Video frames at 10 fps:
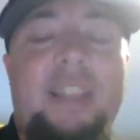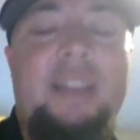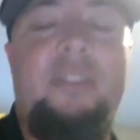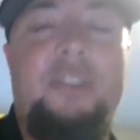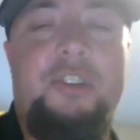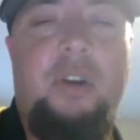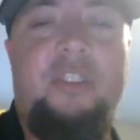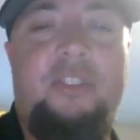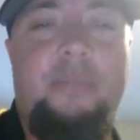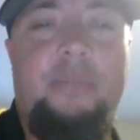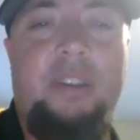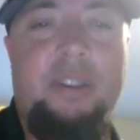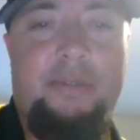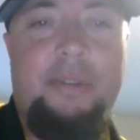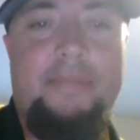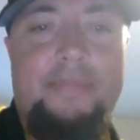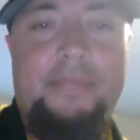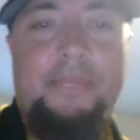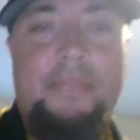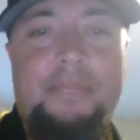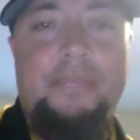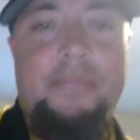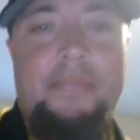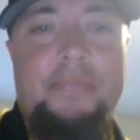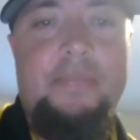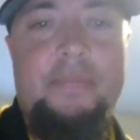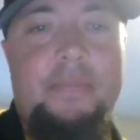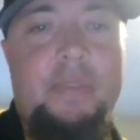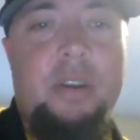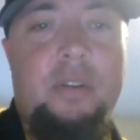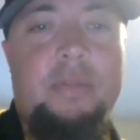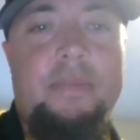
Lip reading: willing to try something different, you know?